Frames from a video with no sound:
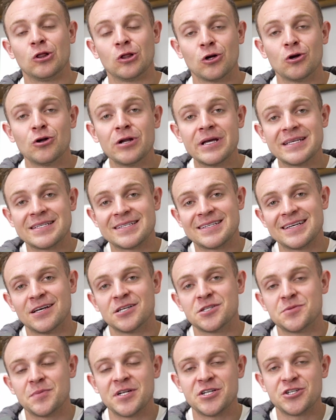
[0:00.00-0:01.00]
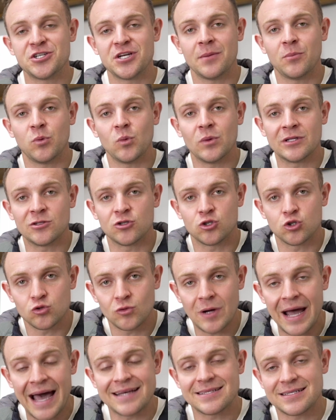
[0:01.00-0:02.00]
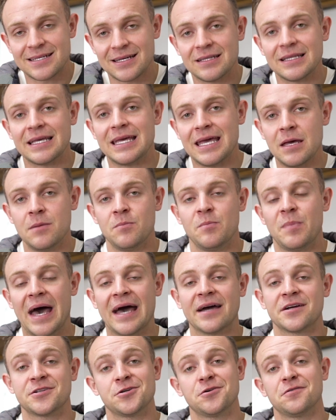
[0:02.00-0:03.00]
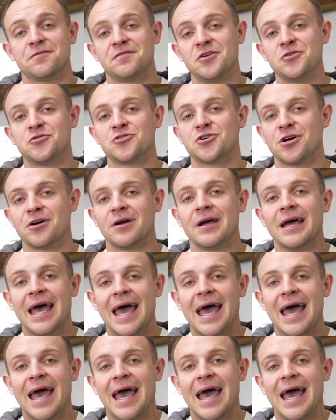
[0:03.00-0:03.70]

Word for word: Learning salesmanship will drastically impact your future.